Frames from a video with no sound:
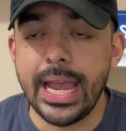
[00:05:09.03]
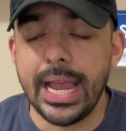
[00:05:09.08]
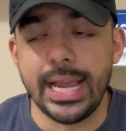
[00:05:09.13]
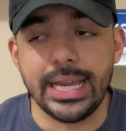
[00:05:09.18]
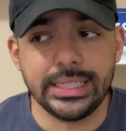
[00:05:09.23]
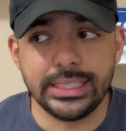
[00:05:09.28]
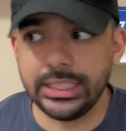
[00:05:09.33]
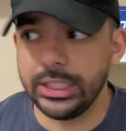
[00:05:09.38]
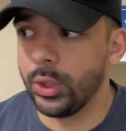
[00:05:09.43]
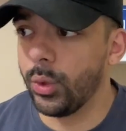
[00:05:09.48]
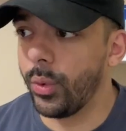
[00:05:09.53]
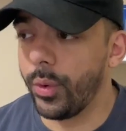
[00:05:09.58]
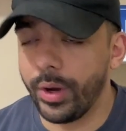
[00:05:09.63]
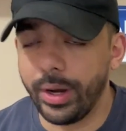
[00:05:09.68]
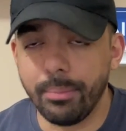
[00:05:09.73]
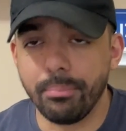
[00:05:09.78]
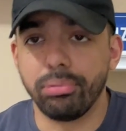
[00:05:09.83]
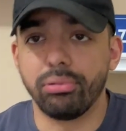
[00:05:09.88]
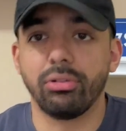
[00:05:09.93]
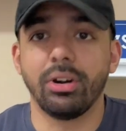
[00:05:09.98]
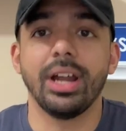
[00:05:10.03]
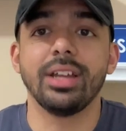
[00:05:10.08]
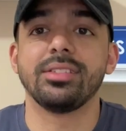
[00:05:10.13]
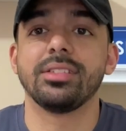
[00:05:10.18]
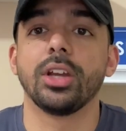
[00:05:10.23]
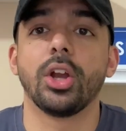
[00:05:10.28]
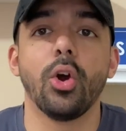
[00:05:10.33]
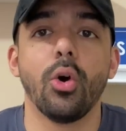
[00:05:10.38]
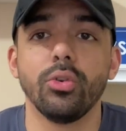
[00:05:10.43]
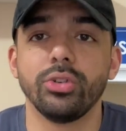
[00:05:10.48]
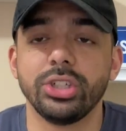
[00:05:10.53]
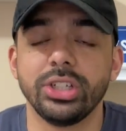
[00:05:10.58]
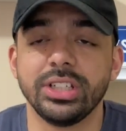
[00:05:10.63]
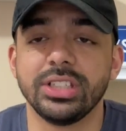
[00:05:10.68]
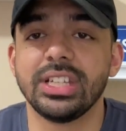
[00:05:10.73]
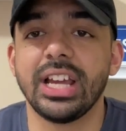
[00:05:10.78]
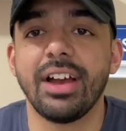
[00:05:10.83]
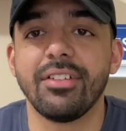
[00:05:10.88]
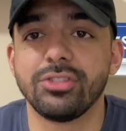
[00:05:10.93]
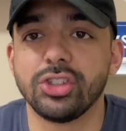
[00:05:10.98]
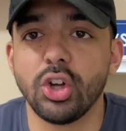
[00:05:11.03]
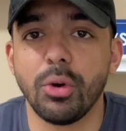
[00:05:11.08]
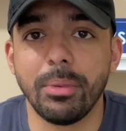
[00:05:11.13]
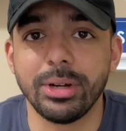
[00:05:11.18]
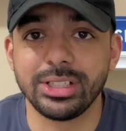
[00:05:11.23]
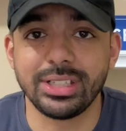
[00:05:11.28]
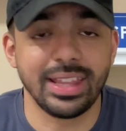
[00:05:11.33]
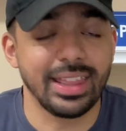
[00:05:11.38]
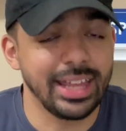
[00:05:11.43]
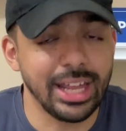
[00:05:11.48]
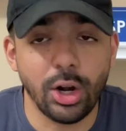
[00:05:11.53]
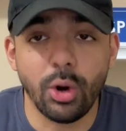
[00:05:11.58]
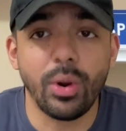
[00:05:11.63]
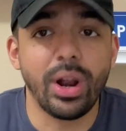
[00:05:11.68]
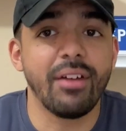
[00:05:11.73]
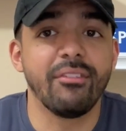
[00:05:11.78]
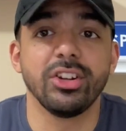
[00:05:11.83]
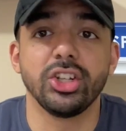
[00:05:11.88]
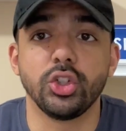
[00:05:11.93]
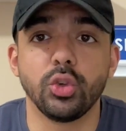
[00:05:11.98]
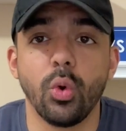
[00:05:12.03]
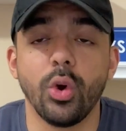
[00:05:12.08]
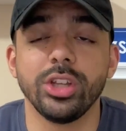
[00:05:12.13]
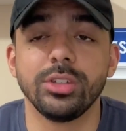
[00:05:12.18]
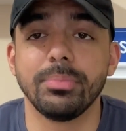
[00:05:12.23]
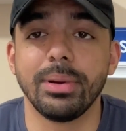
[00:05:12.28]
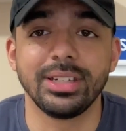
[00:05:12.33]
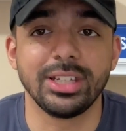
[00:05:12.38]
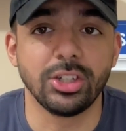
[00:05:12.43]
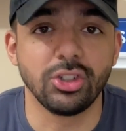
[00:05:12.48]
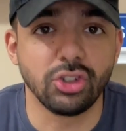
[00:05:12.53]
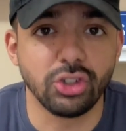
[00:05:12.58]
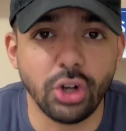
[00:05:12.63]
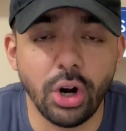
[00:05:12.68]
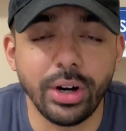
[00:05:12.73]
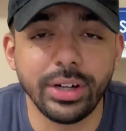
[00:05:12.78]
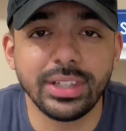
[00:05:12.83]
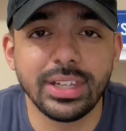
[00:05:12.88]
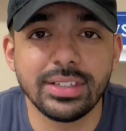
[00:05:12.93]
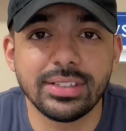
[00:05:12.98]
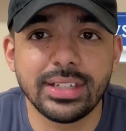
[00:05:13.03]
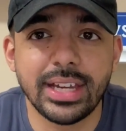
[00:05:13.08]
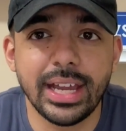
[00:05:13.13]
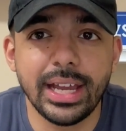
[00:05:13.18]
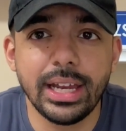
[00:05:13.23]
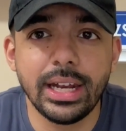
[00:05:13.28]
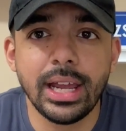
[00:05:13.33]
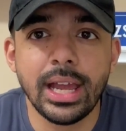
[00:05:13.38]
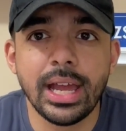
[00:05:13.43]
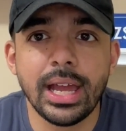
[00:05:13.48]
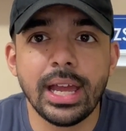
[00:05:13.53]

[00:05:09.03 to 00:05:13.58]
Is he going to impress the coaching staff so much that they don't have a choice but to start this kid?